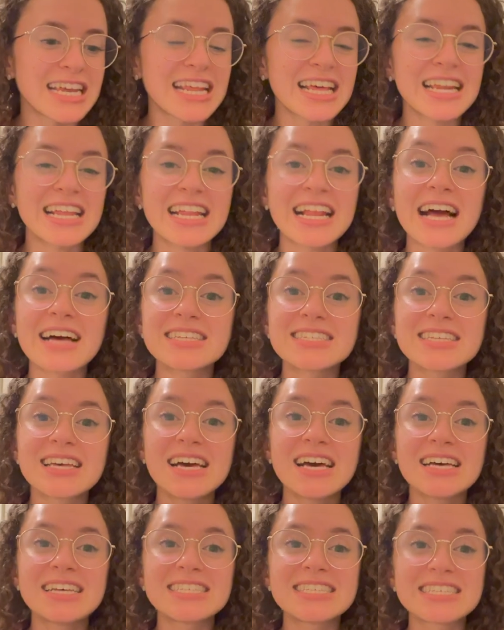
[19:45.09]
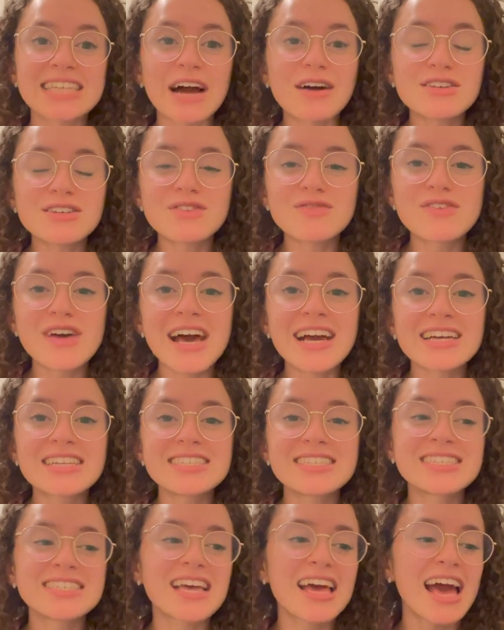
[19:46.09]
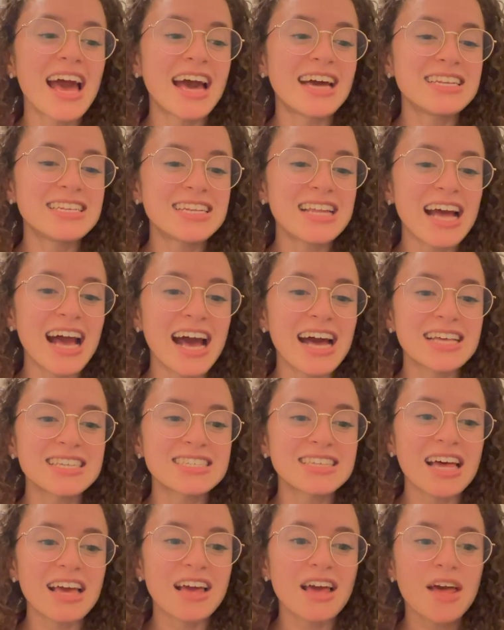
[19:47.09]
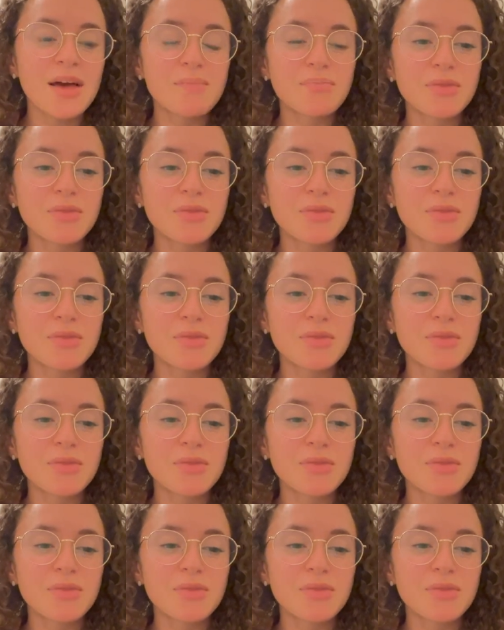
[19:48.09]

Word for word: And it has sound effects and it has like